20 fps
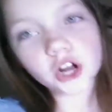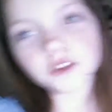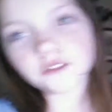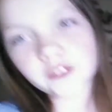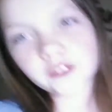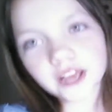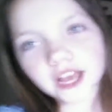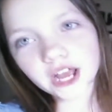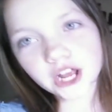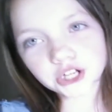
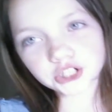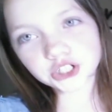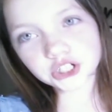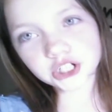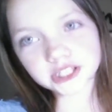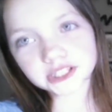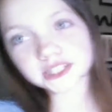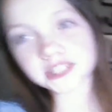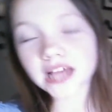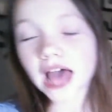
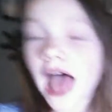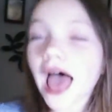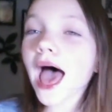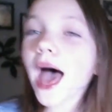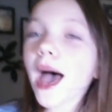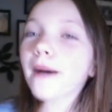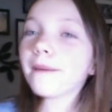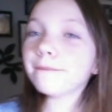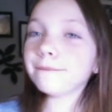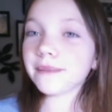notifications.
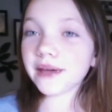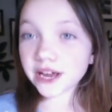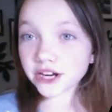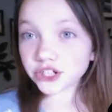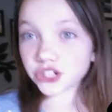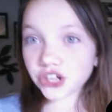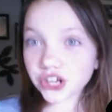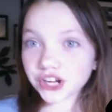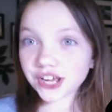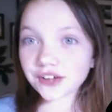Make
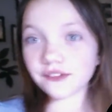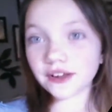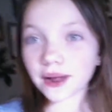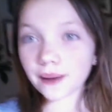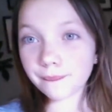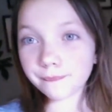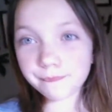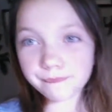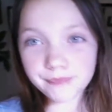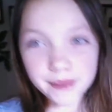sure to give it
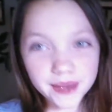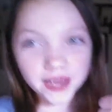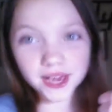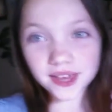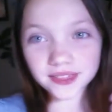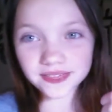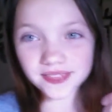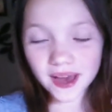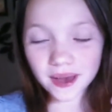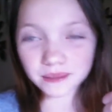a
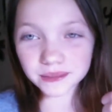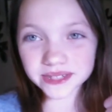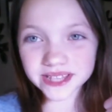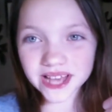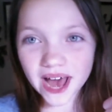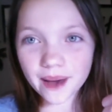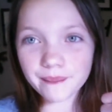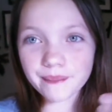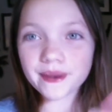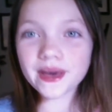big thumbs
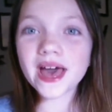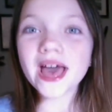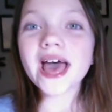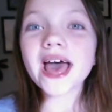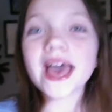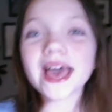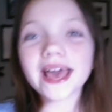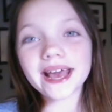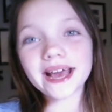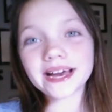up.
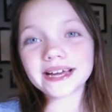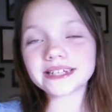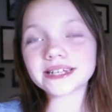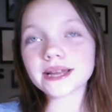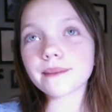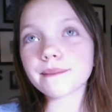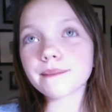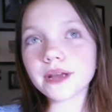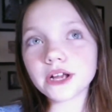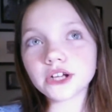
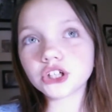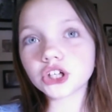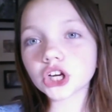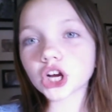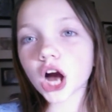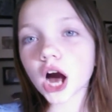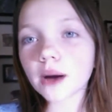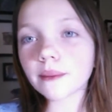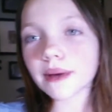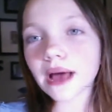And make sure
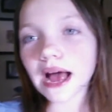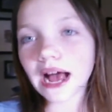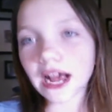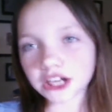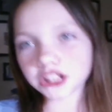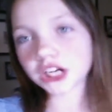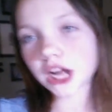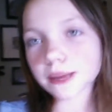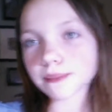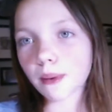to comment
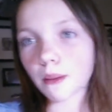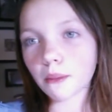hashtag